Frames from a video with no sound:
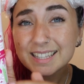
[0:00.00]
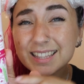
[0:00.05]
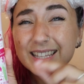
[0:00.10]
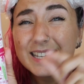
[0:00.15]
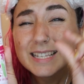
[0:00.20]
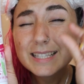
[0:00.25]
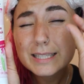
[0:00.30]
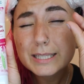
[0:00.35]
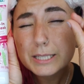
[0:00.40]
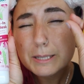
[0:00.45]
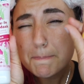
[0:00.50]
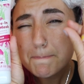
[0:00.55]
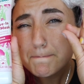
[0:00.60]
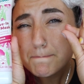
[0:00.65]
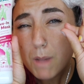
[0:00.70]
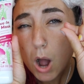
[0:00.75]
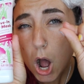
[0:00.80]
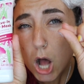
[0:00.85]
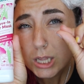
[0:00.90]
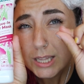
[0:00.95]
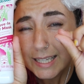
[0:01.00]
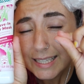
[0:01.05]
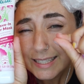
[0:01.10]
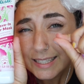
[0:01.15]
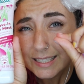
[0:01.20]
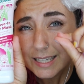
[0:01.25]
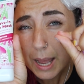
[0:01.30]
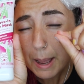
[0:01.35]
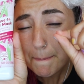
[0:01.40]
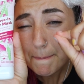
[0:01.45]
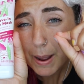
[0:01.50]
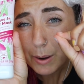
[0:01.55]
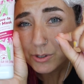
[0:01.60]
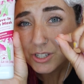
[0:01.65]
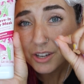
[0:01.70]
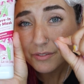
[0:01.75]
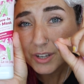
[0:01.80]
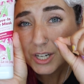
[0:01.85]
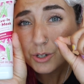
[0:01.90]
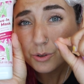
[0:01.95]
The smallest
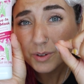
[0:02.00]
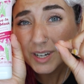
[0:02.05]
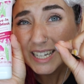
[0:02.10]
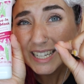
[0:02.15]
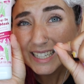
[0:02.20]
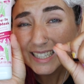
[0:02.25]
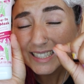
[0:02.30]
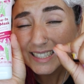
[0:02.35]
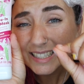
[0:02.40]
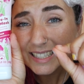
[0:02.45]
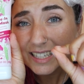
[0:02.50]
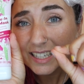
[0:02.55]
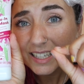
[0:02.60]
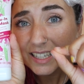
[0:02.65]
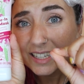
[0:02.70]
amount of ingredient